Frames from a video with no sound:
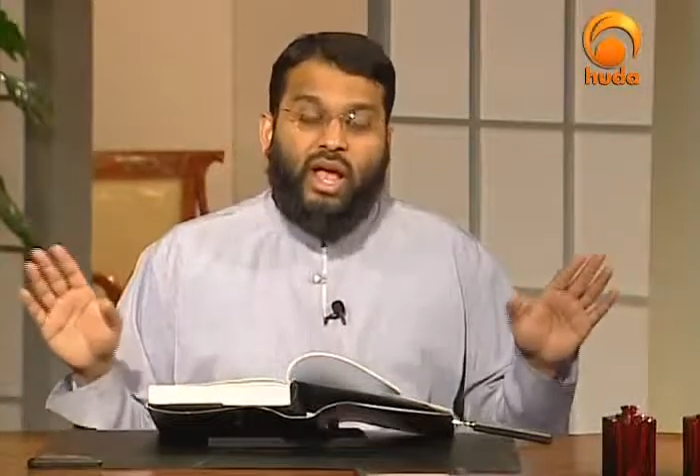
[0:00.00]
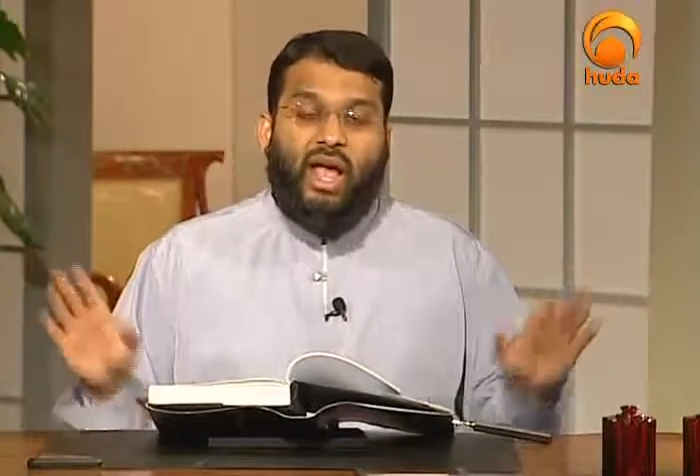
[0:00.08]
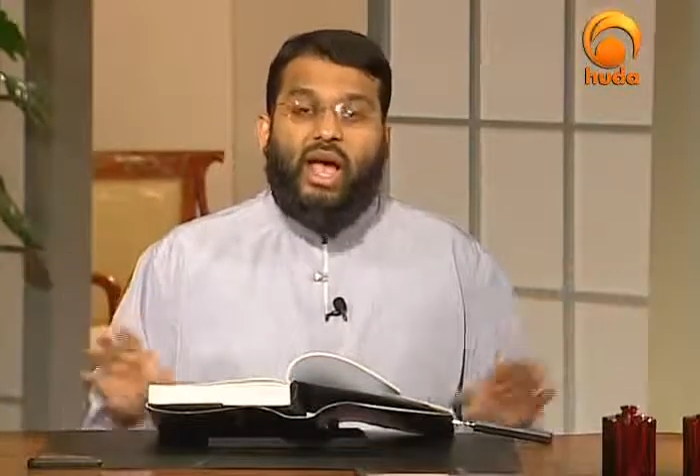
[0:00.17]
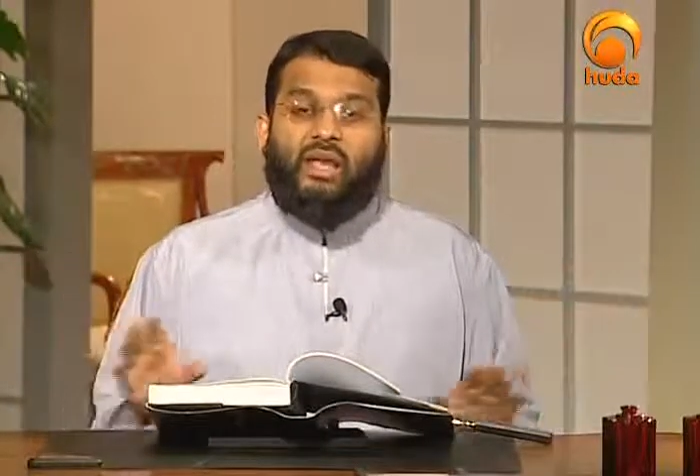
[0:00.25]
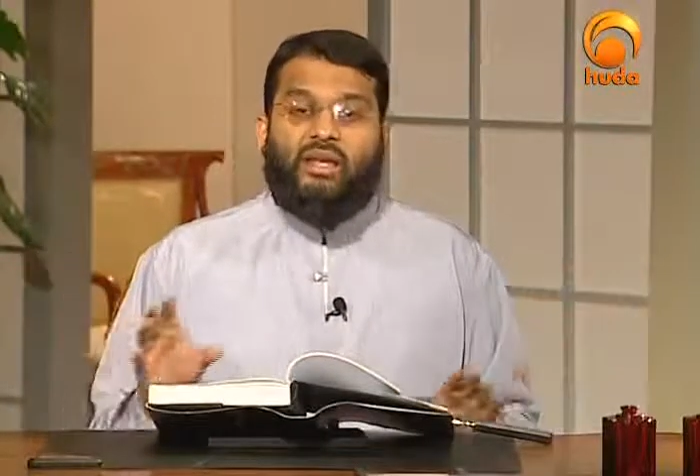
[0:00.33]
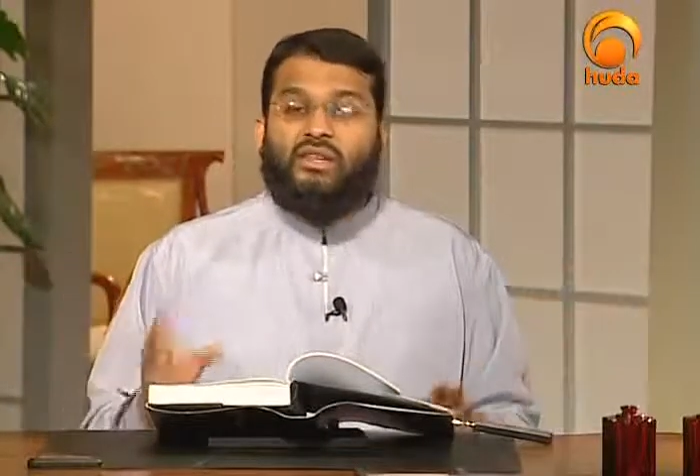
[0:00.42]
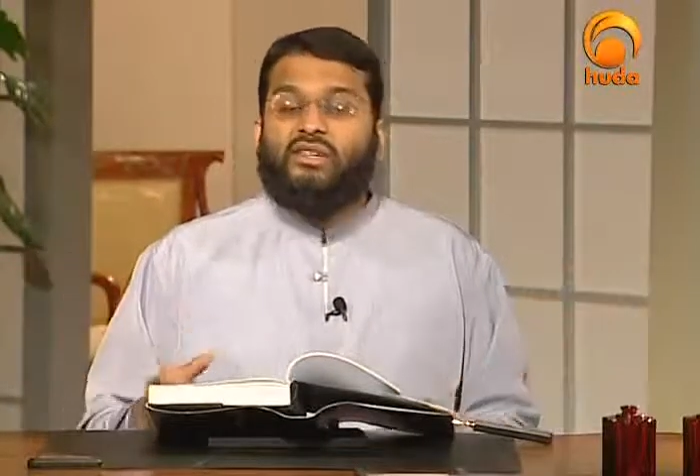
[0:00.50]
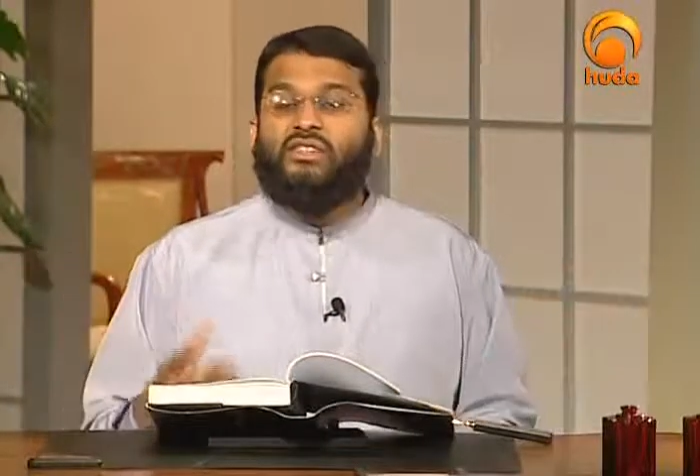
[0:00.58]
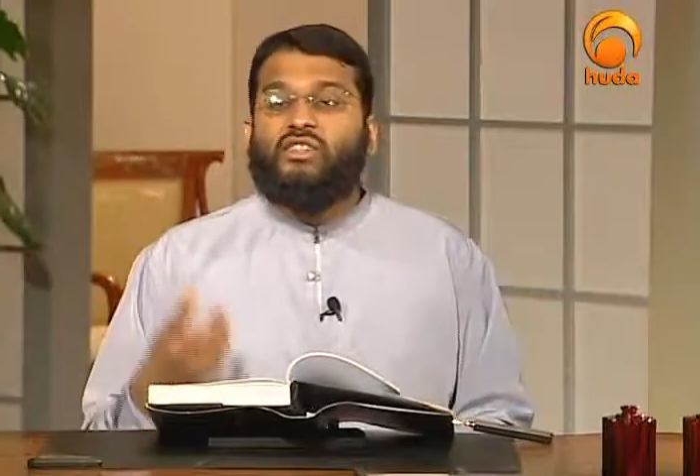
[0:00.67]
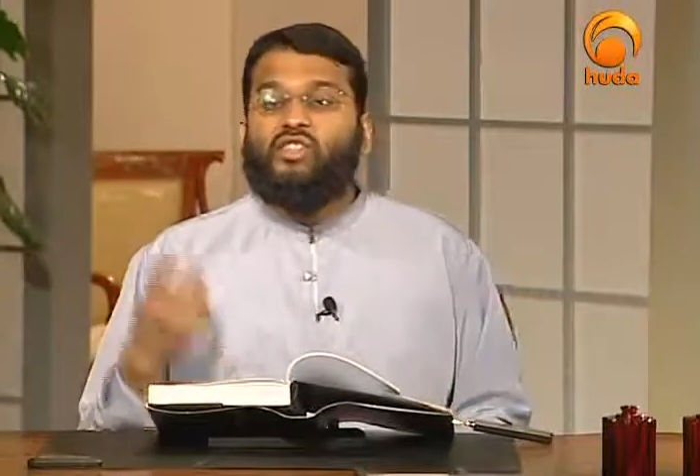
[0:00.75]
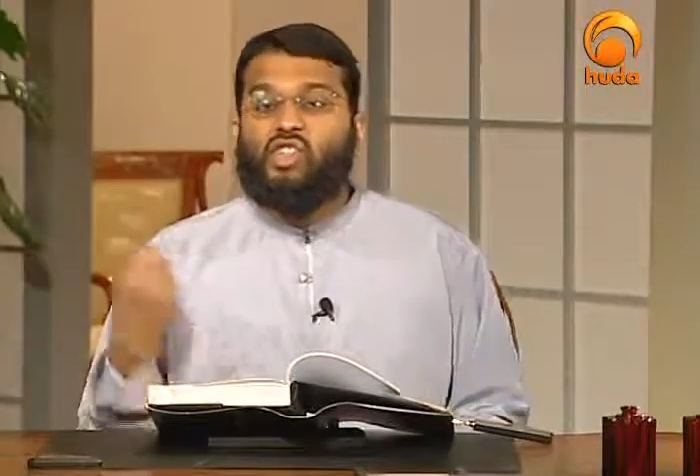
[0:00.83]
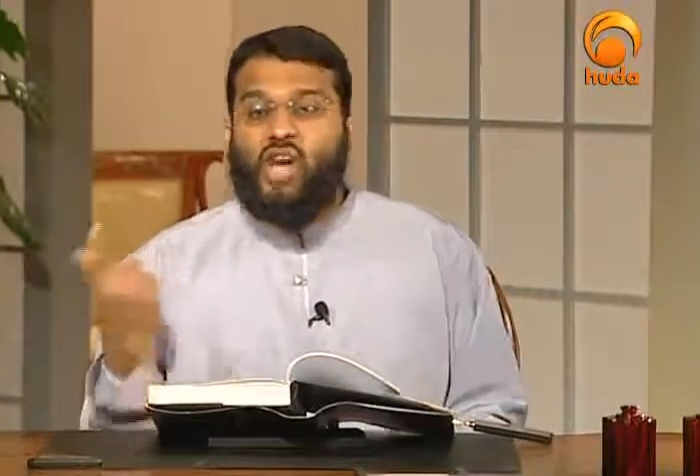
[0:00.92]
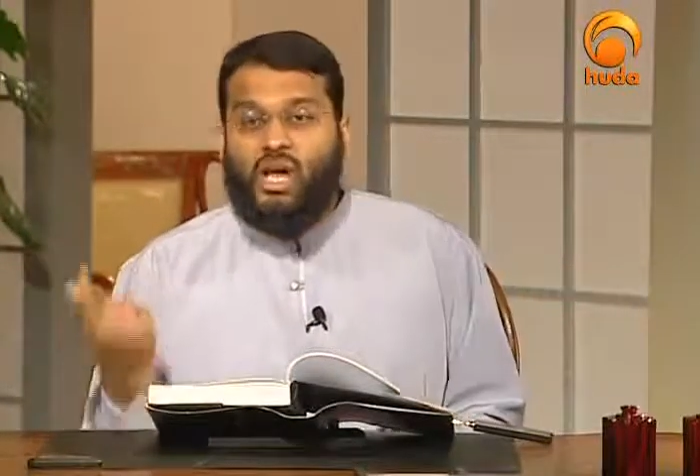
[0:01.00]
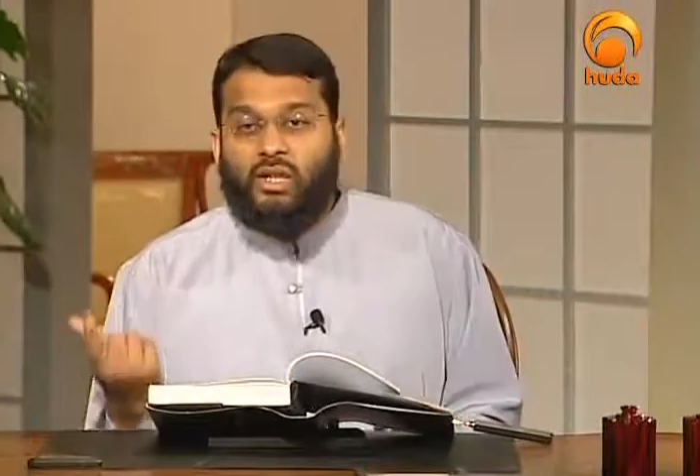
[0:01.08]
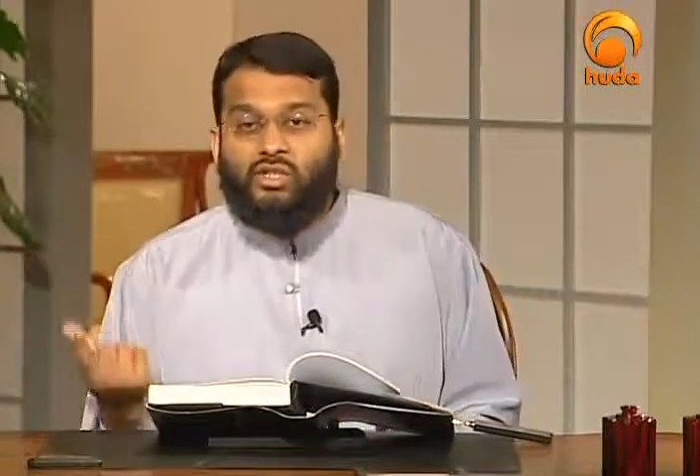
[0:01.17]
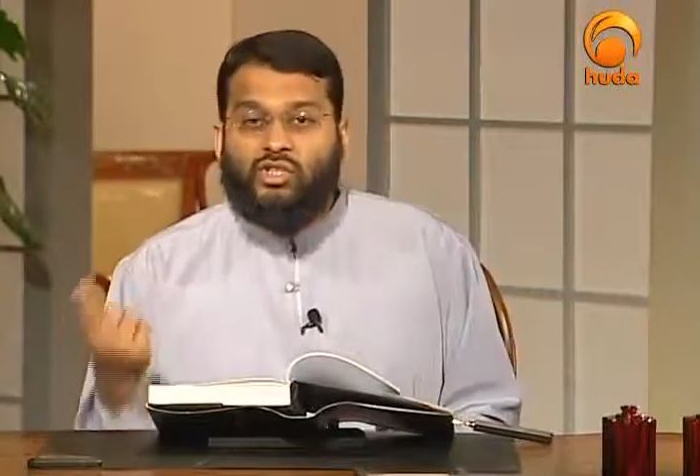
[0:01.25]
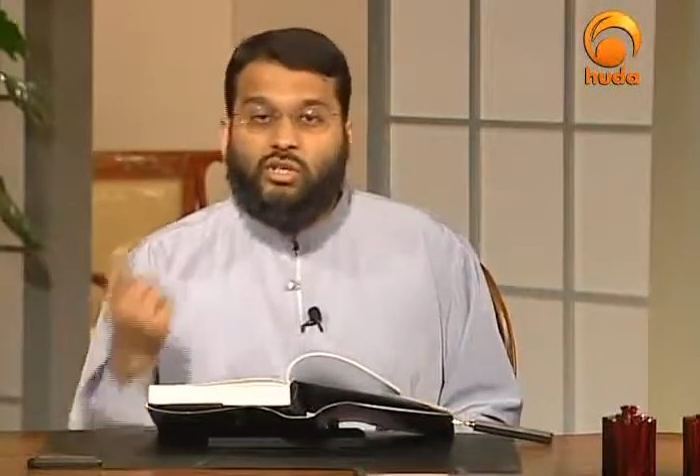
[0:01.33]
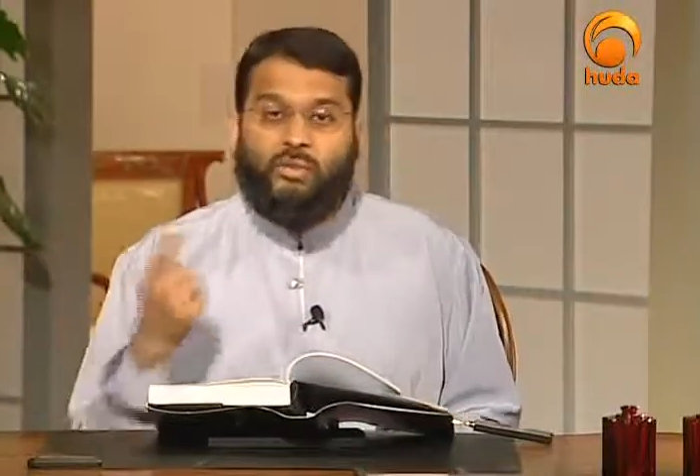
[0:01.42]
And it is a
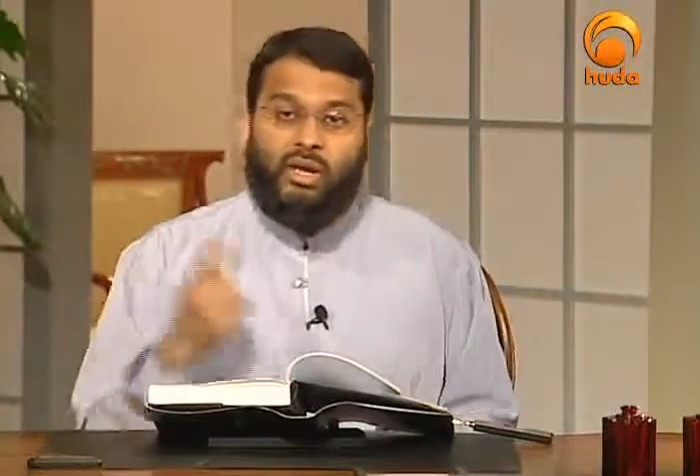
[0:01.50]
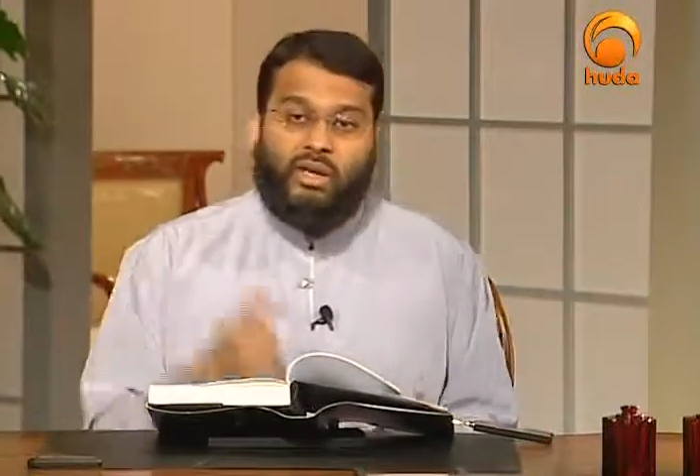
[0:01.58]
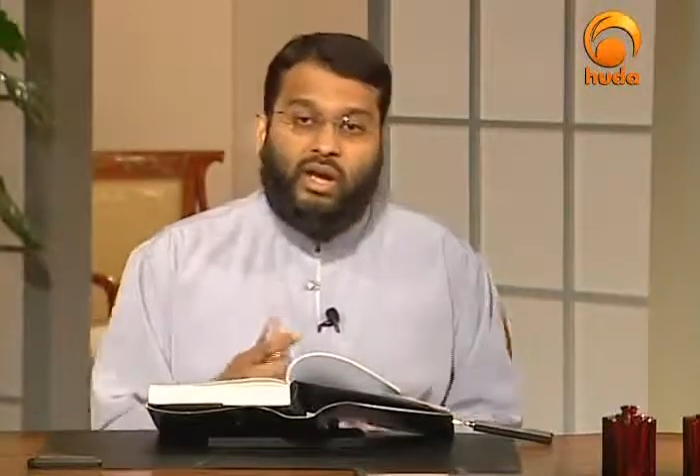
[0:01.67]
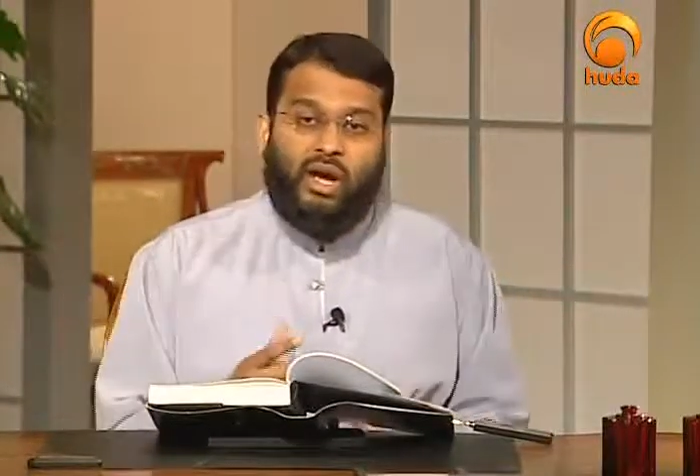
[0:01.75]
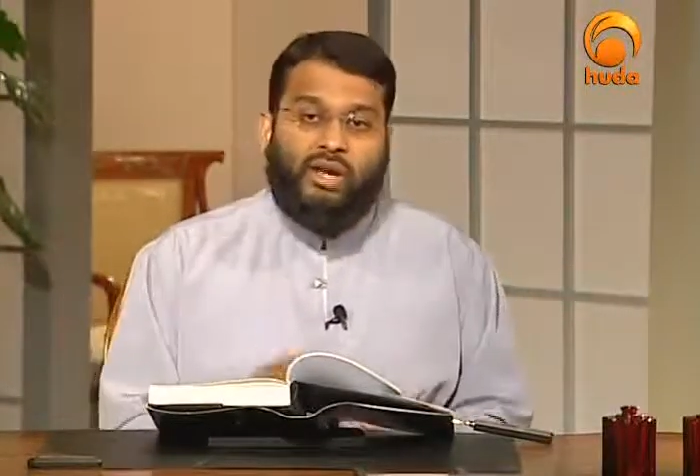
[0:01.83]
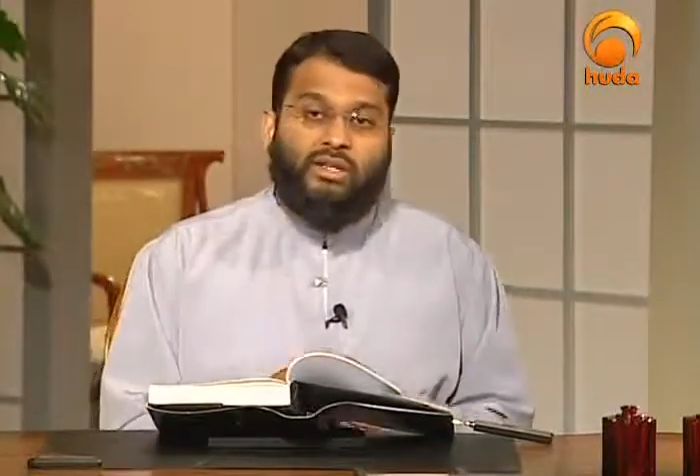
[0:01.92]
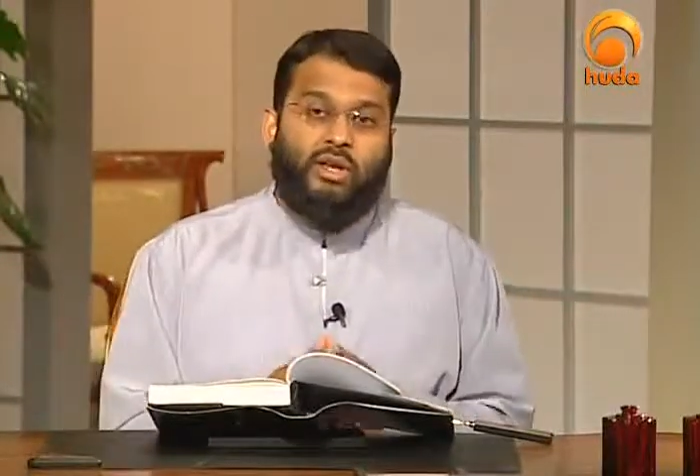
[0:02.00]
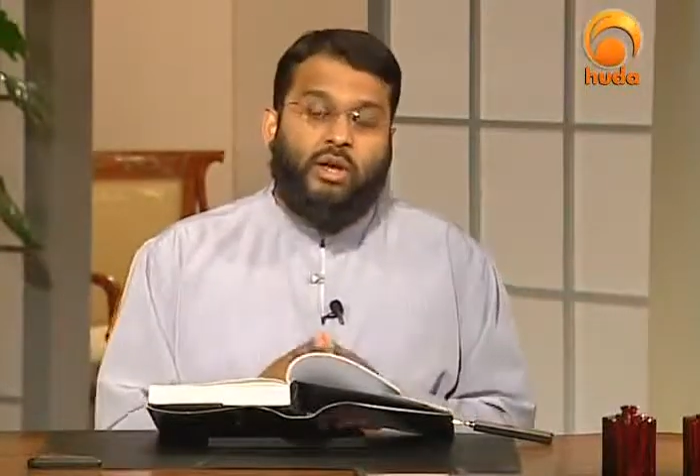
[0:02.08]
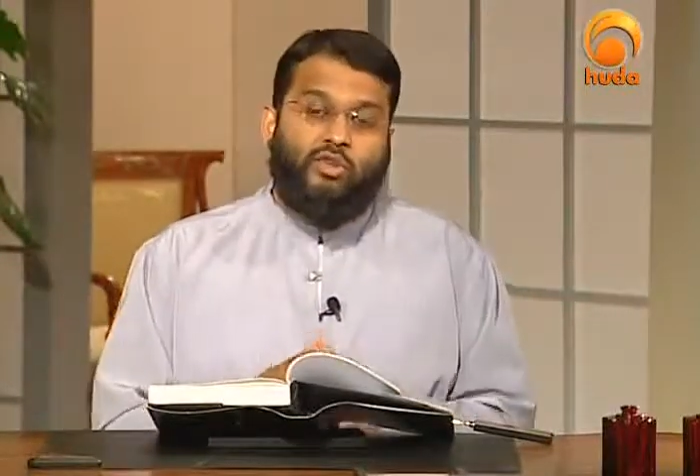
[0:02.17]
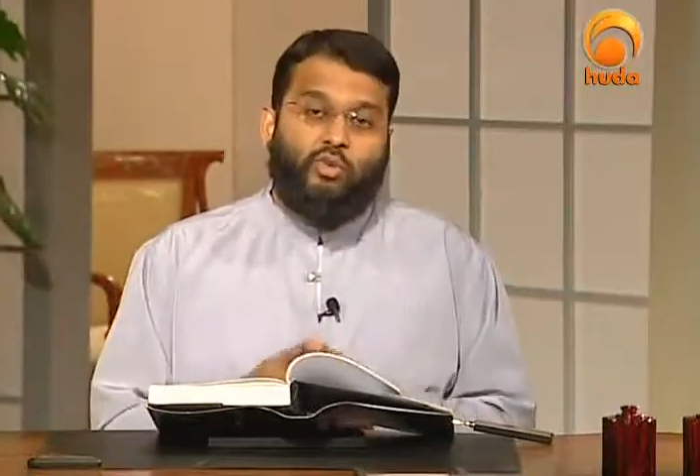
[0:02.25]
challenge to mankind